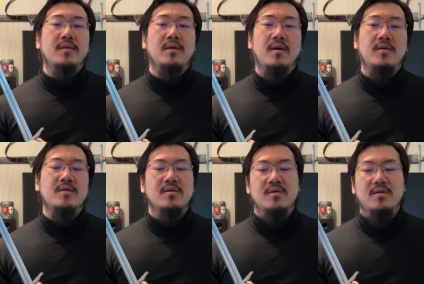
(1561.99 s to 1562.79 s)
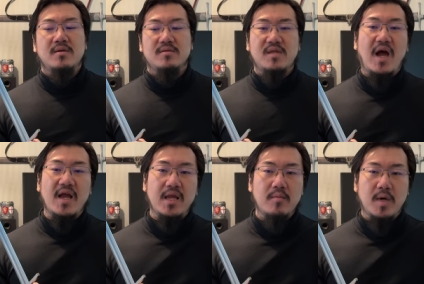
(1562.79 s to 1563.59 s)
the
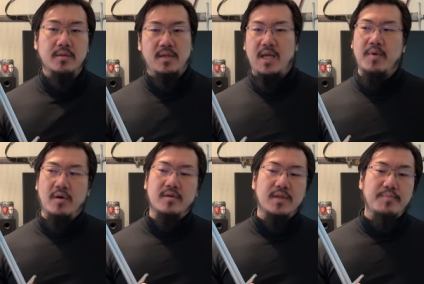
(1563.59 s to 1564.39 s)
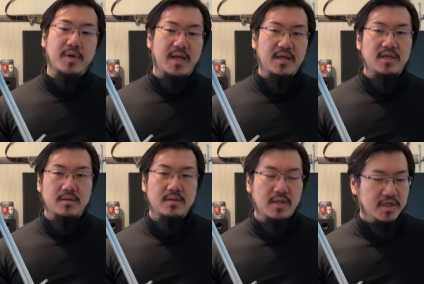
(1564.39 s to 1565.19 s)
tiny amount of labor they put in
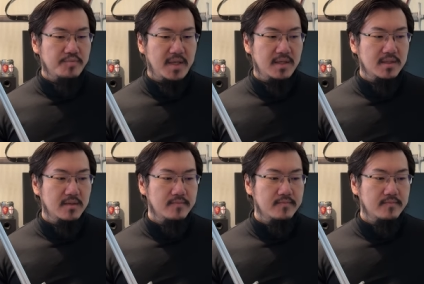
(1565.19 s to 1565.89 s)
each piece.